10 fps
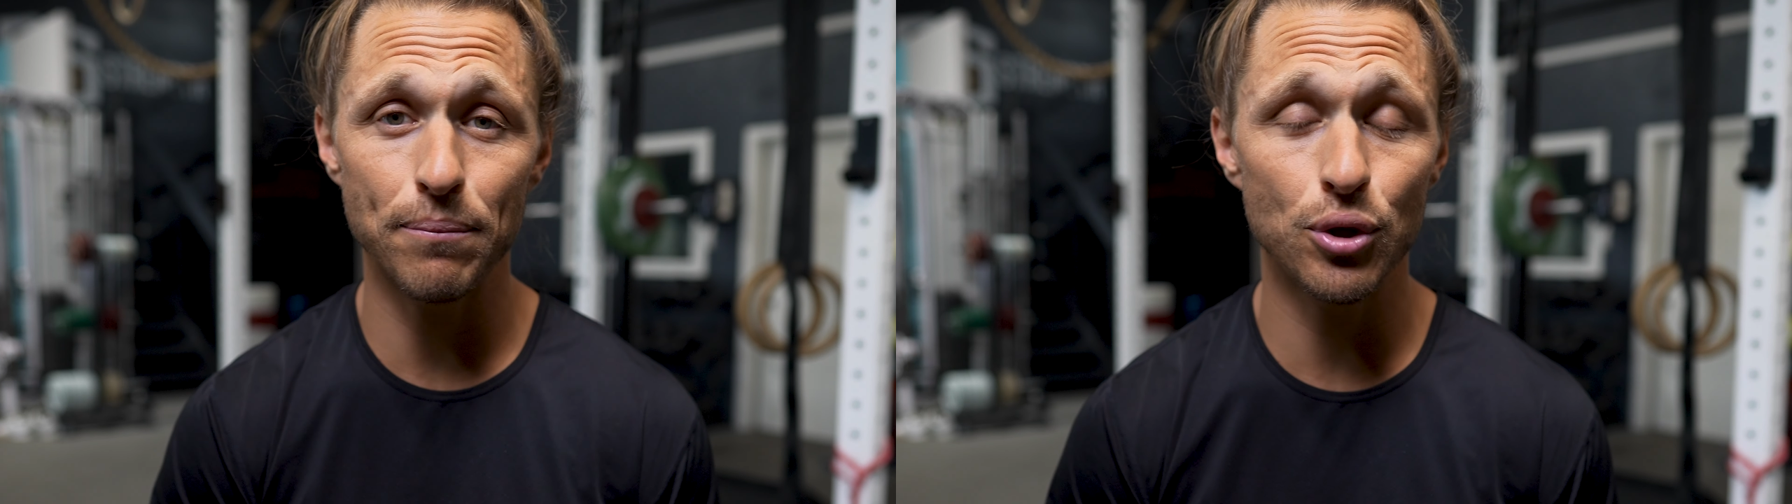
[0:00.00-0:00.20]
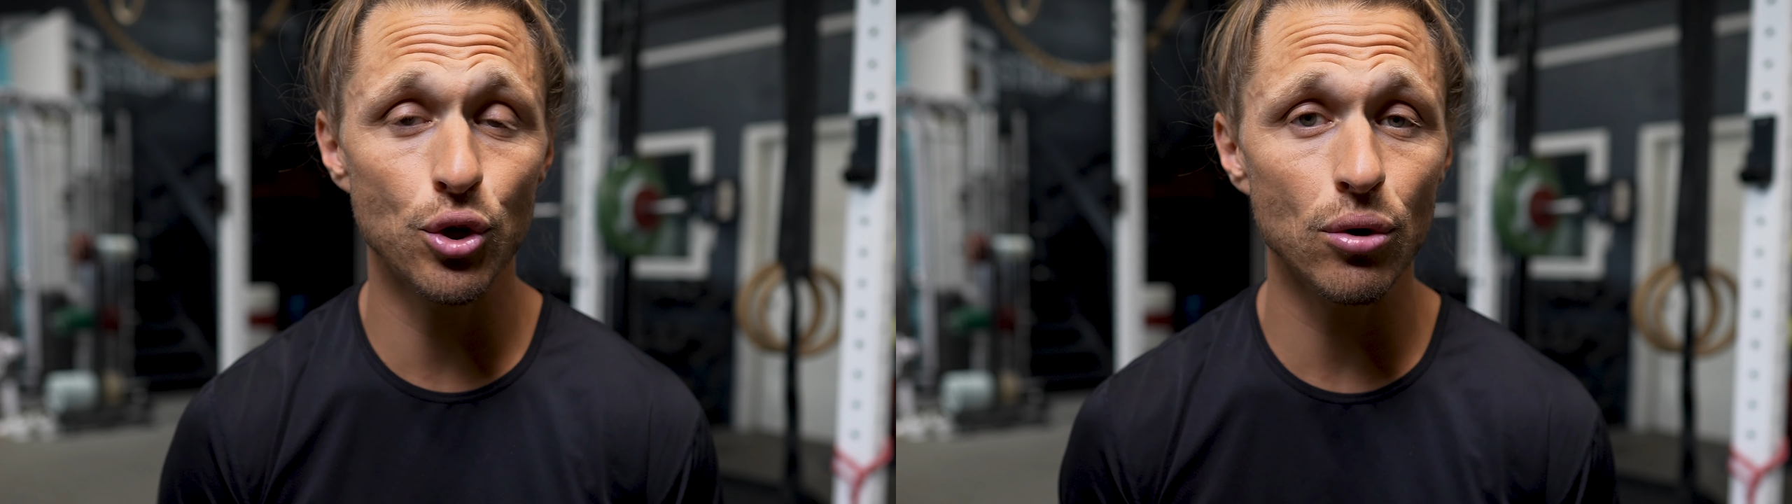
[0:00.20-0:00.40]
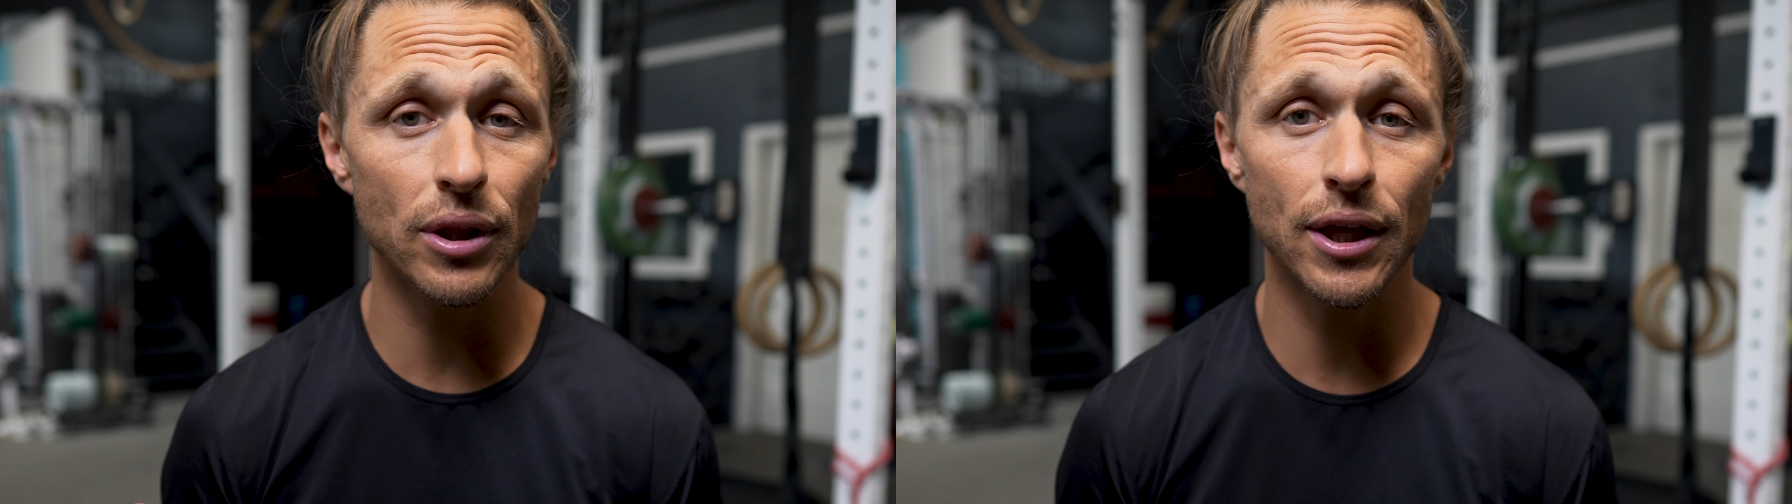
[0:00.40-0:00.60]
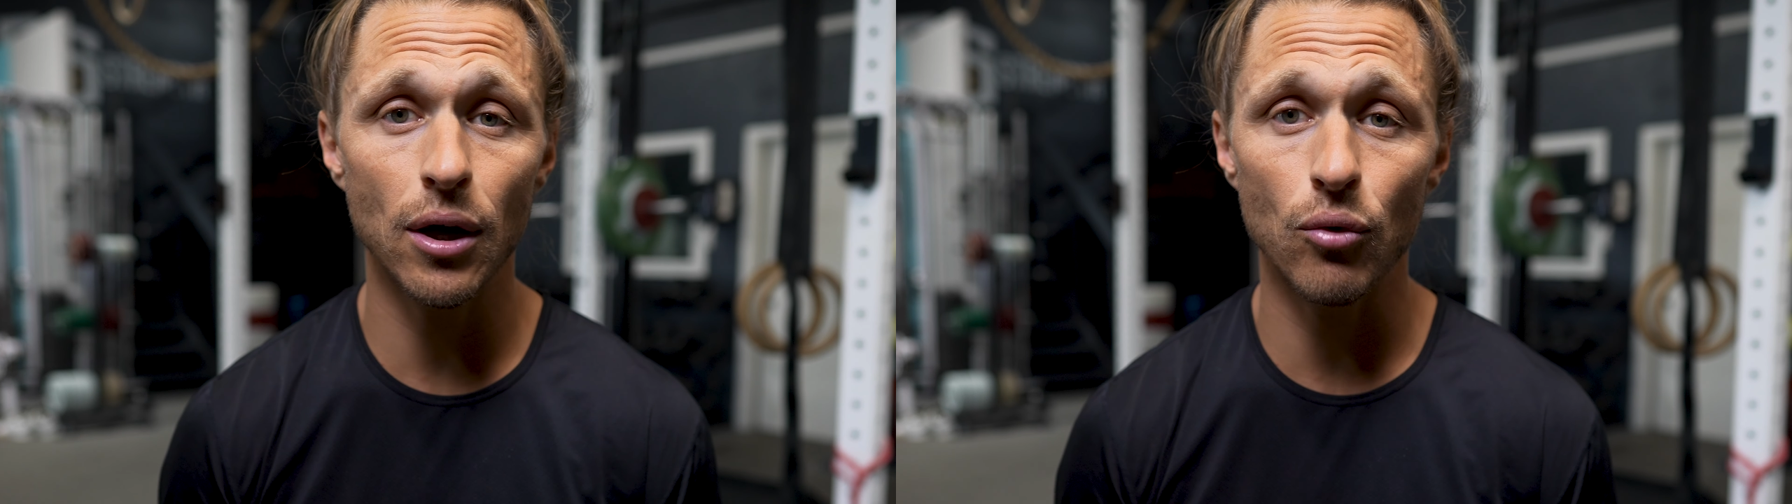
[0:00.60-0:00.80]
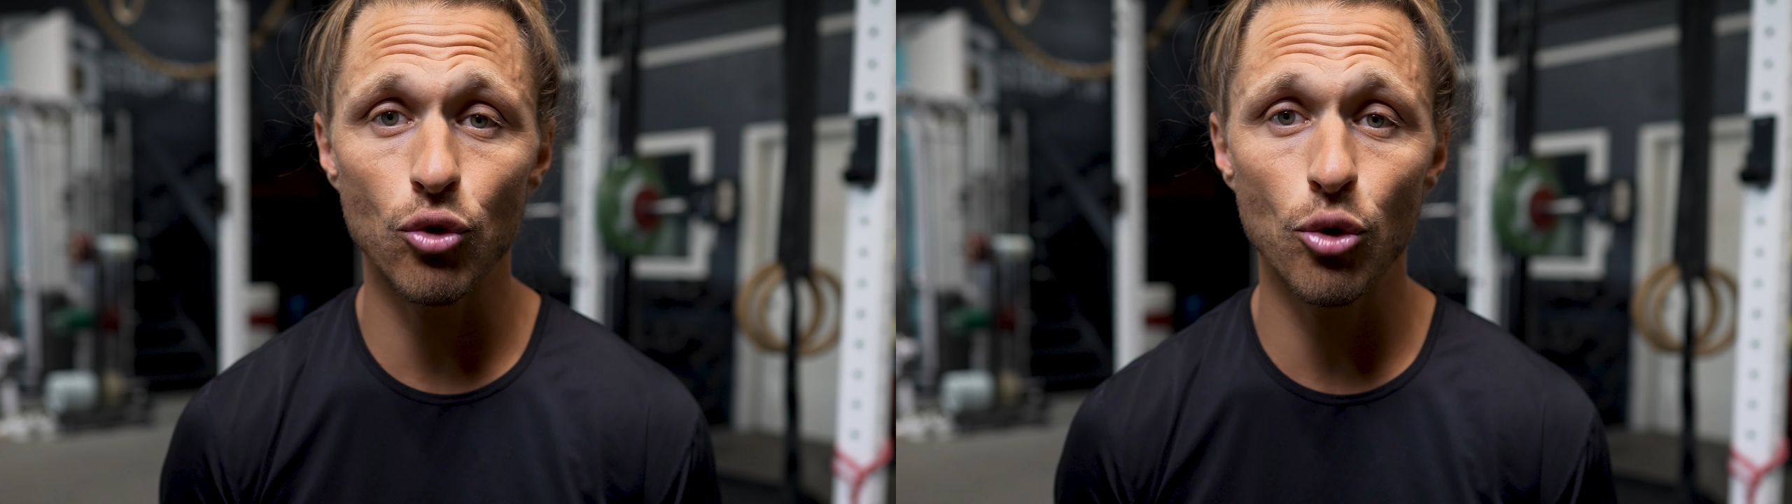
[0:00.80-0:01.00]
purely
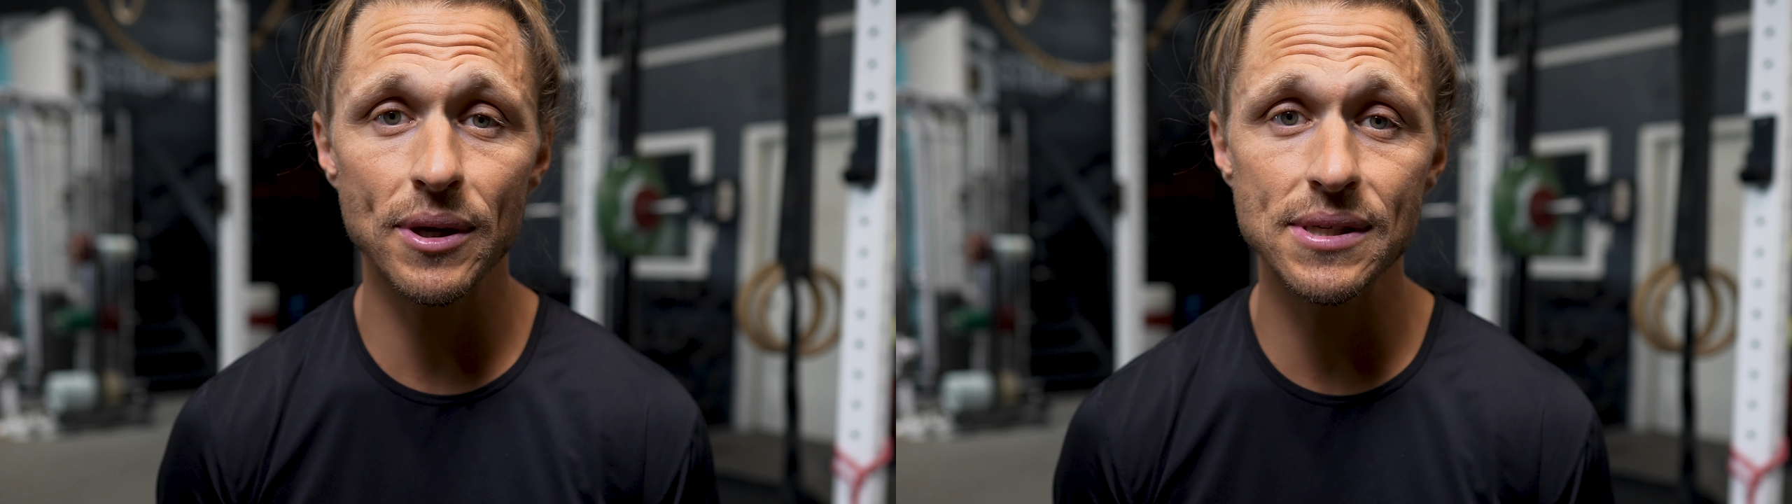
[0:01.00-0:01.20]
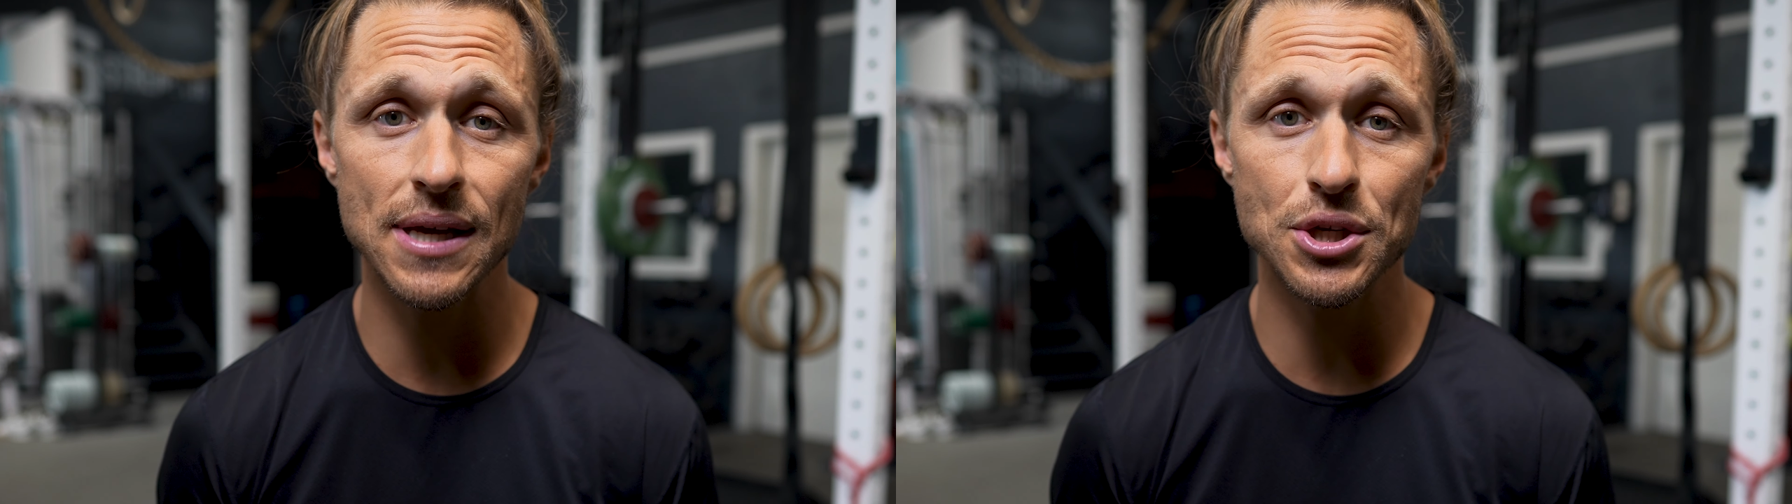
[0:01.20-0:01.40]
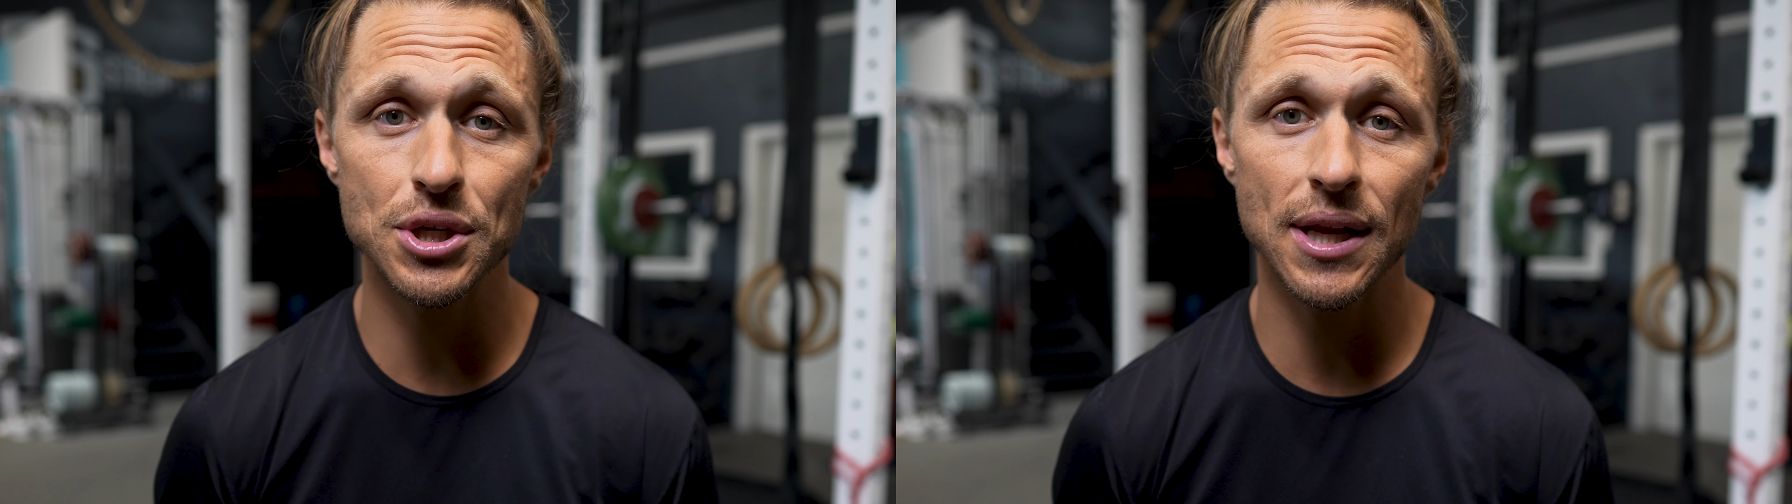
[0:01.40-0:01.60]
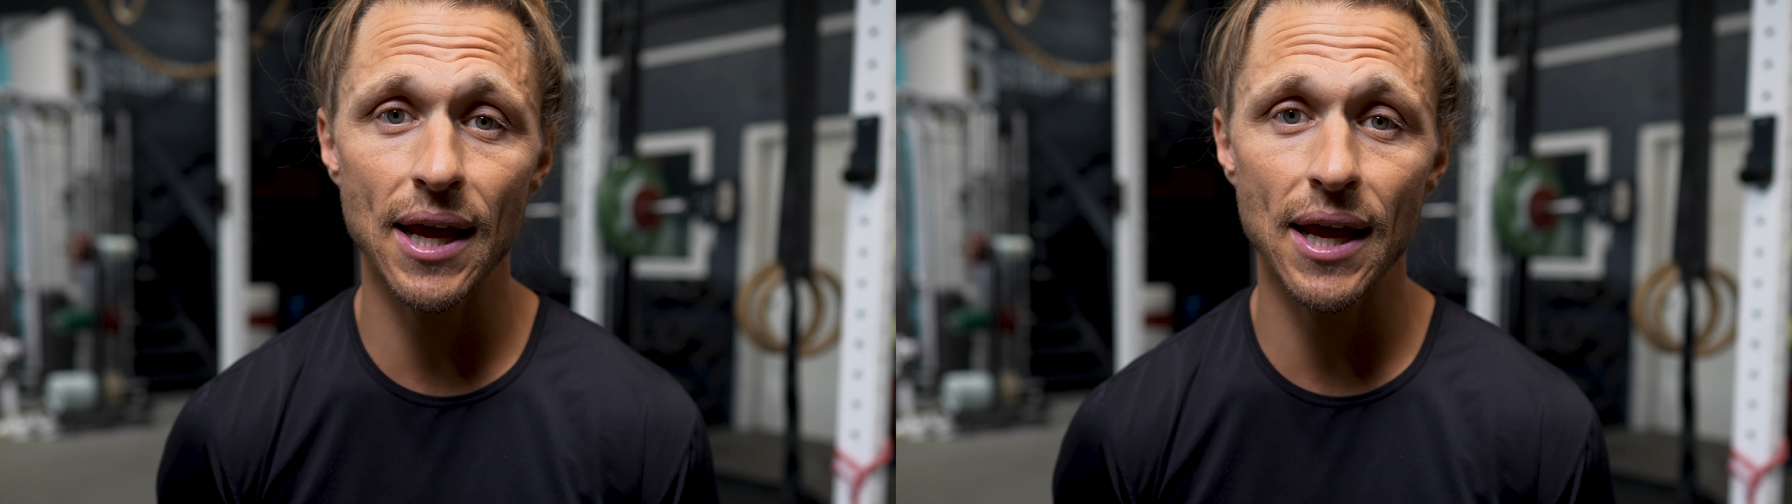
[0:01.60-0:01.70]
aerobic session